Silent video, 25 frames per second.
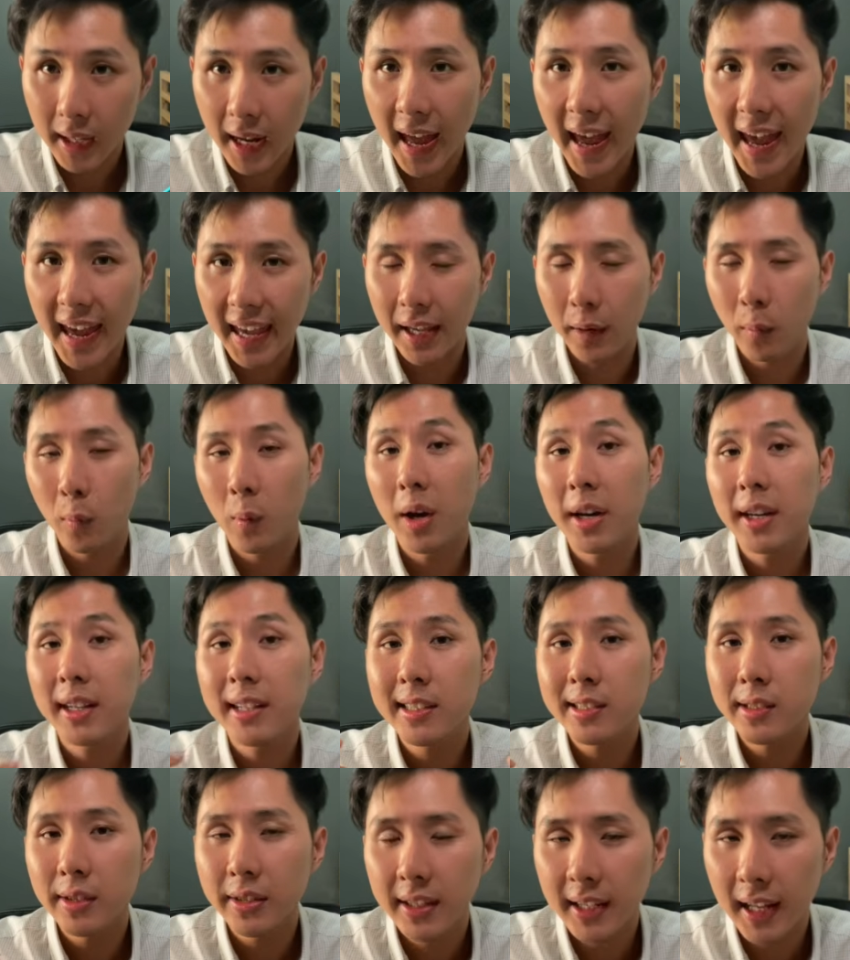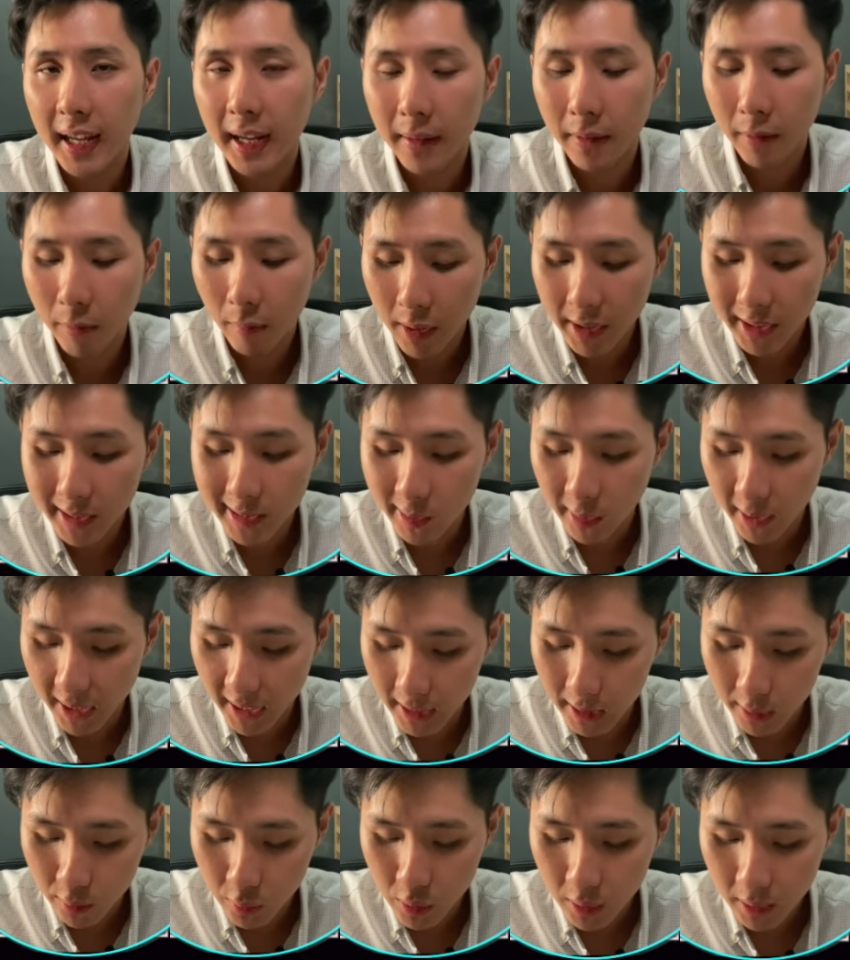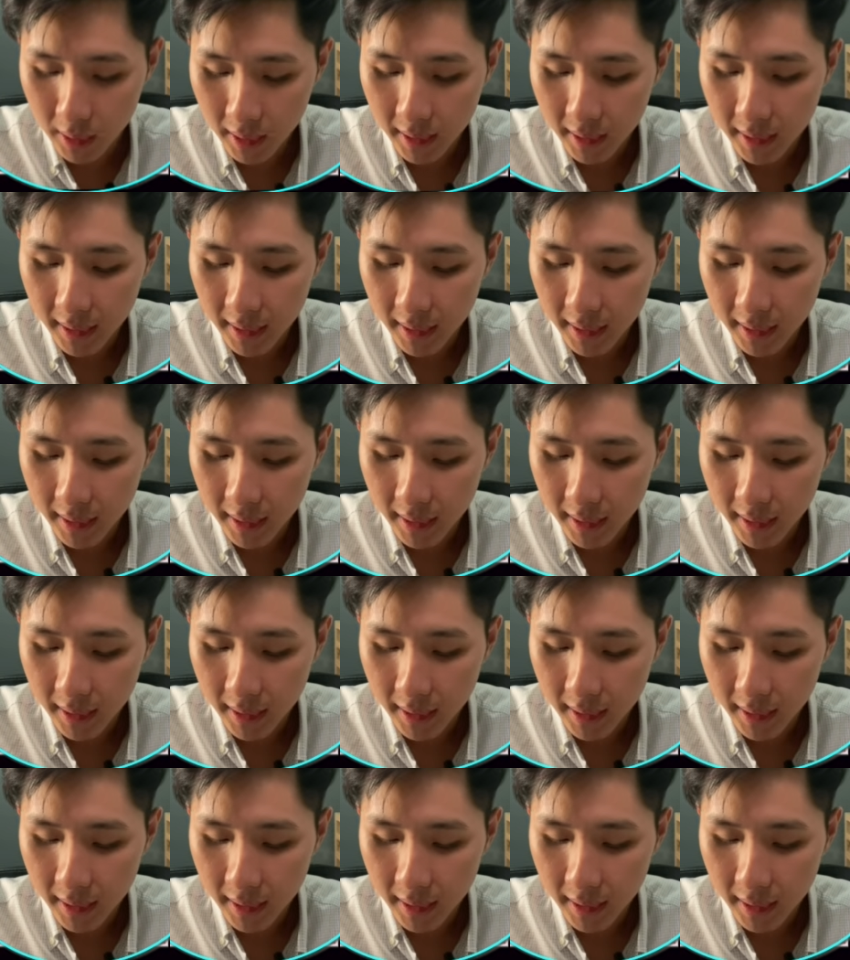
hey, what is your name? What is your age?